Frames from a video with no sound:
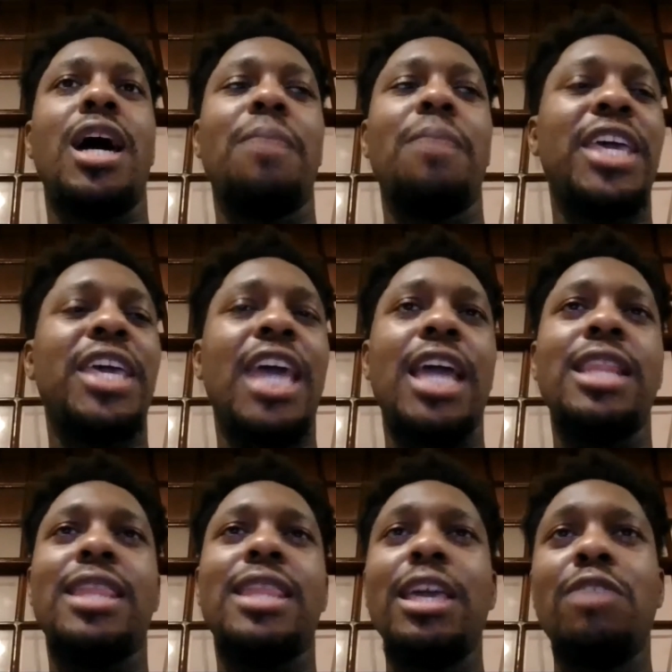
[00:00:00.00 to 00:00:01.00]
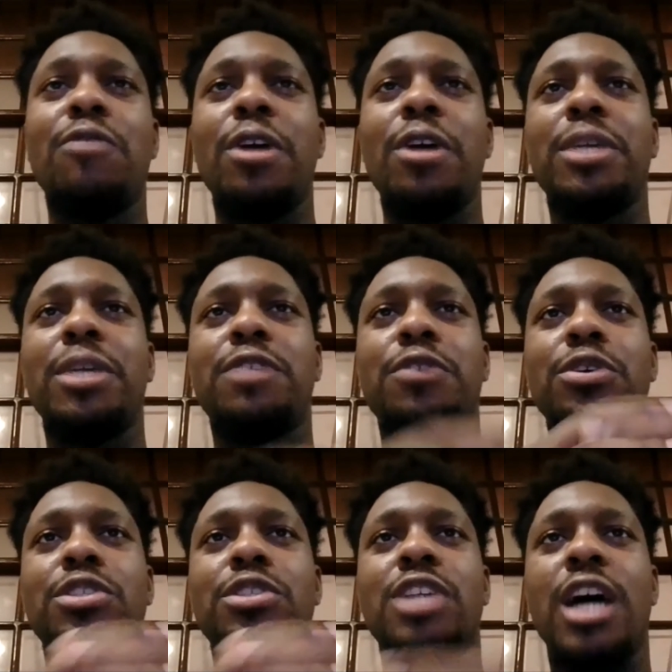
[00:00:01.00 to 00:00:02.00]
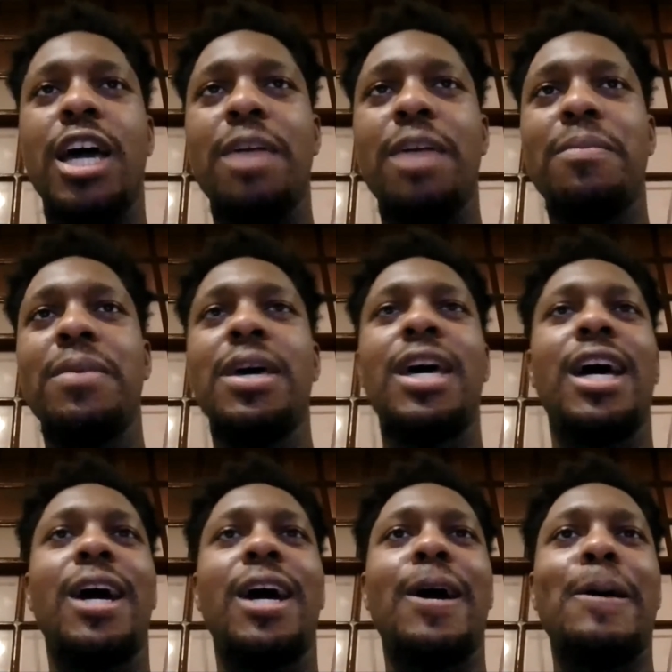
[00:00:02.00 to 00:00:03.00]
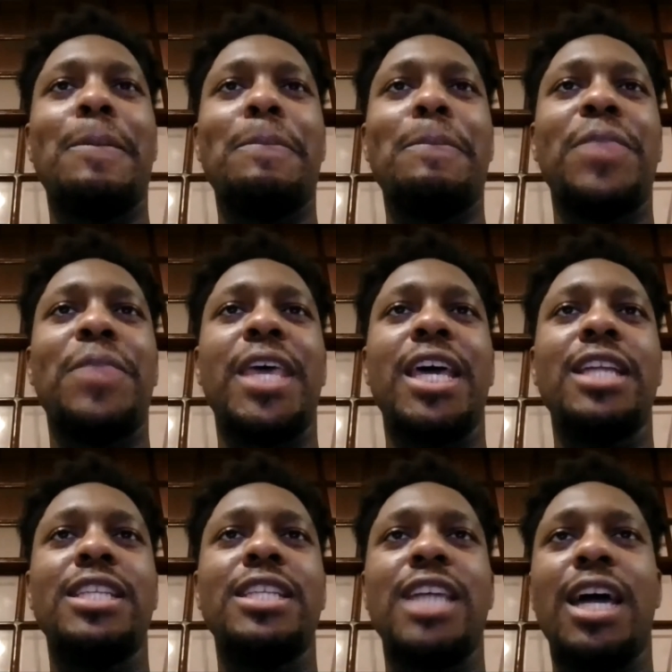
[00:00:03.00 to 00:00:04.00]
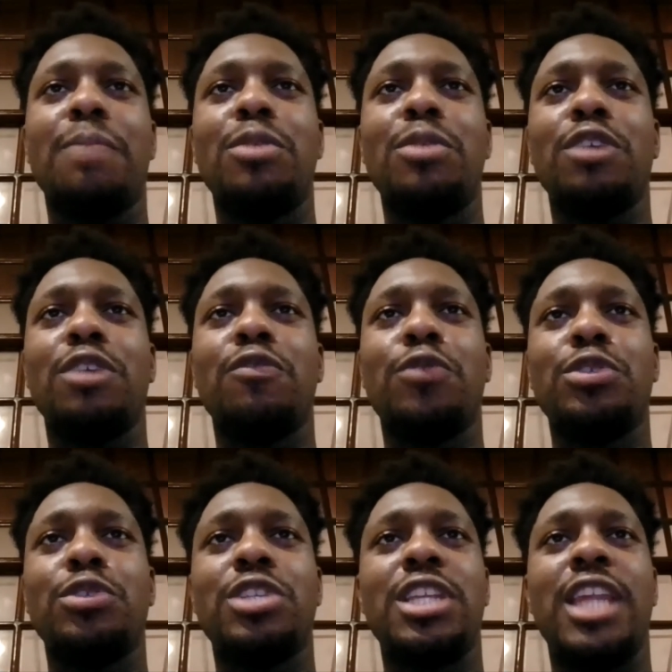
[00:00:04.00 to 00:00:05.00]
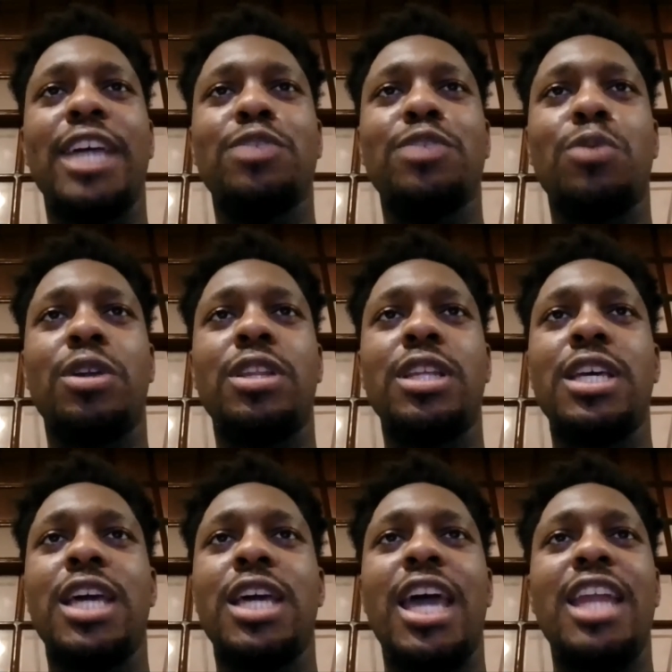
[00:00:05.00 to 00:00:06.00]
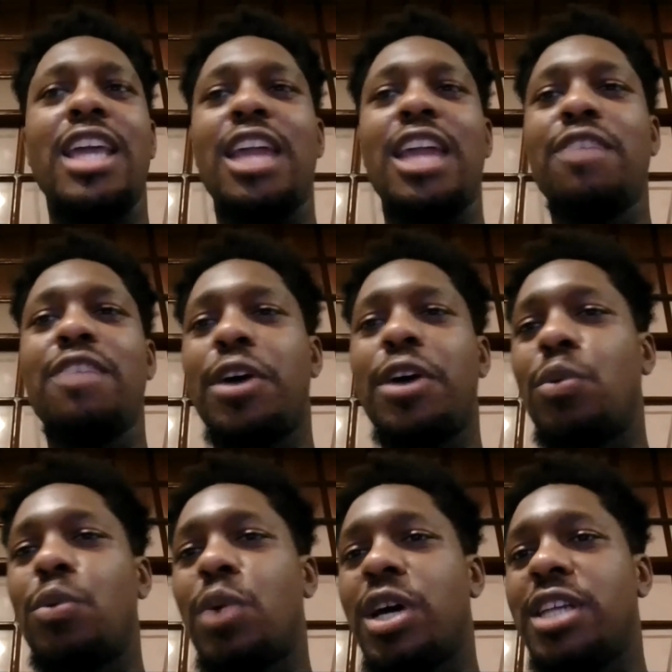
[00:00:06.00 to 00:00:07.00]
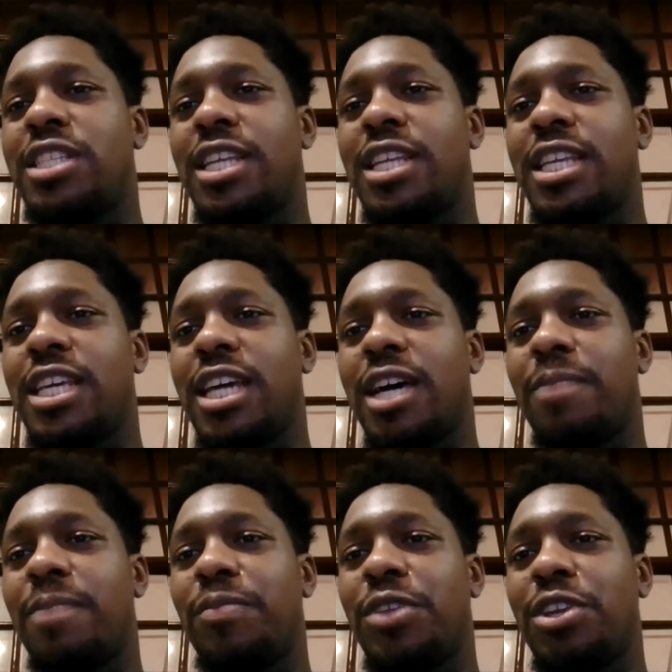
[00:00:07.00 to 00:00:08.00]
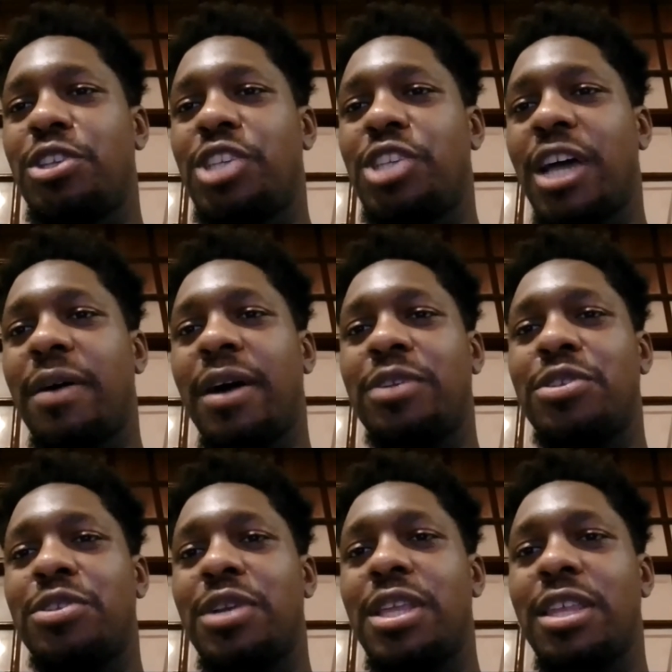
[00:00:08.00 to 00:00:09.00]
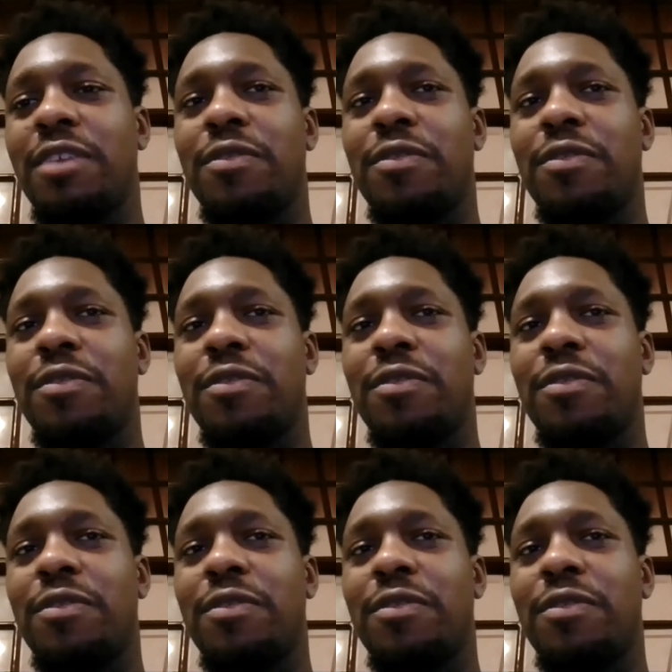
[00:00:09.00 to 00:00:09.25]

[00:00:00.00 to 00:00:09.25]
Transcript: again, thank you very much for your time. And yeah, I'm looking forward to the next one. Any final words, any shout outs or anything for